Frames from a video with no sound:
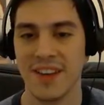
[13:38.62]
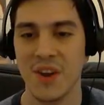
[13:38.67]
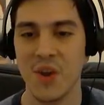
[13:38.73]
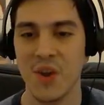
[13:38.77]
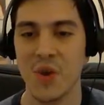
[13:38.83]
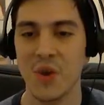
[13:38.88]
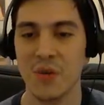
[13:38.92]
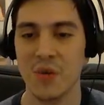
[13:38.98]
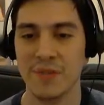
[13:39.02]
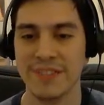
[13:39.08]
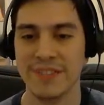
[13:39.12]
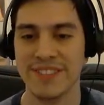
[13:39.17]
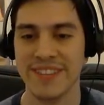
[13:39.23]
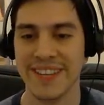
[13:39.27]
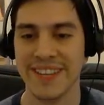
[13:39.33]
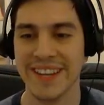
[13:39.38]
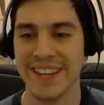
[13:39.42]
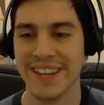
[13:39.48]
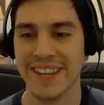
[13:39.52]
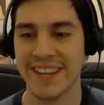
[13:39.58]
nervous
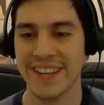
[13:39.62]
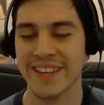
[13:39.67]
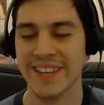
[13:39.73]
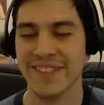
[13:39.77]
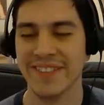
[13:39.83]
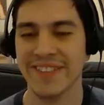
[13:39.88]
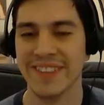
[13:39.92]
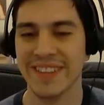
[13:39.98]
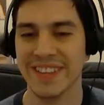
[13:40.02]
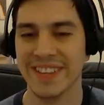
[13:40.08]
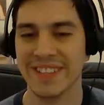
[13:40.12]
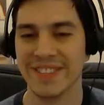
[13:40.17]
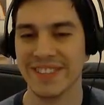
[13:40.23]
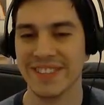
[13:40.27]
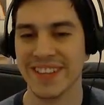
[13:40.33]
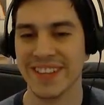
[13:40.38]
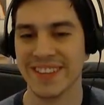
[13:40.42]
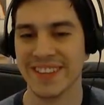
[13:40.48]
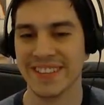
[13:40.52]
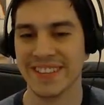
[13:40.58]
today, but that's
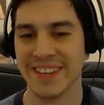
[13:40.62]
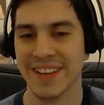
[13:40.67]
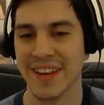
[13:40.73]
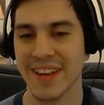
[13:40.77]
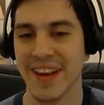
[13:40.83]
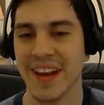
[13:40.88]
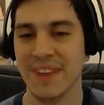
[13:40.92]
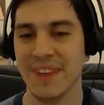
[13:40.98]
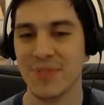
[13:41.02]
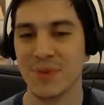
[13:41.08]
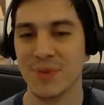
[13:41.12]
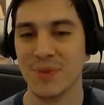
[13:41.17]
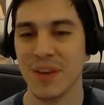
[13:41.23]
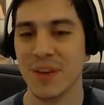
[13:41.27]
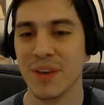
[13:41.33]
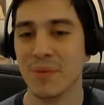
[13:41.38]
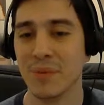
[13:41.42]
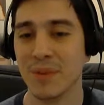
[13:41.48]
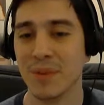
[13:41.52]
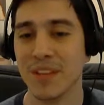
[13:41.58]
just like I said, I have to-
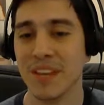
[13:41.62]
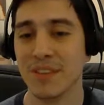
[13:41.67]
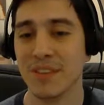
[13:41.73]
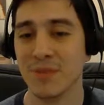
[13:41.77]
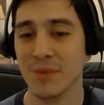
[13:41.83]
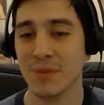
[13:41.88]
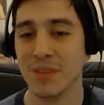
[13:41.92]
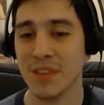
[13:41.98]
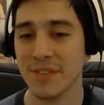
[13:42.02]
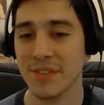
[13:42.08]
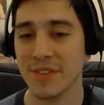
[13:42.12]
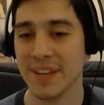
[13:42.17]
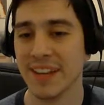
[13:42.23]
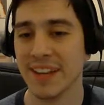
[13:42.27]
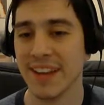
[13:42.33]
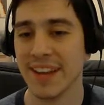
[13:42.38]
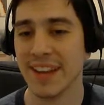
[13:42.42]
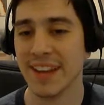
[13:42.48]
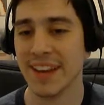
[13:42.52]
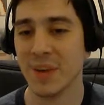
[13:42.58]
I really have to leave
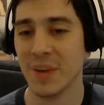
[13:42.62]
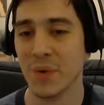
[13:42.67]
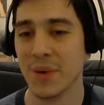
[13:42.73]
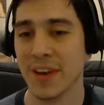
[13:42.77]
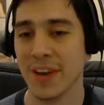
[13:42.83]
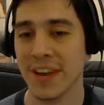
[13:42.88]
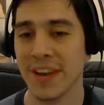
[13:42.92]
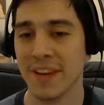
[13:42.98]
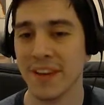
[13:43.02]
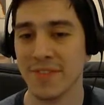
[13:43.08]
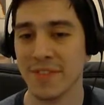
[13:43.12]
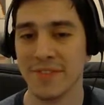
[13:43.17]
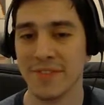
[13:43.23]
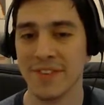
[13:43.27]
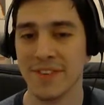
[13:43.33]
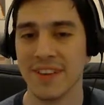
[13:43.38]
in like an hour and a half.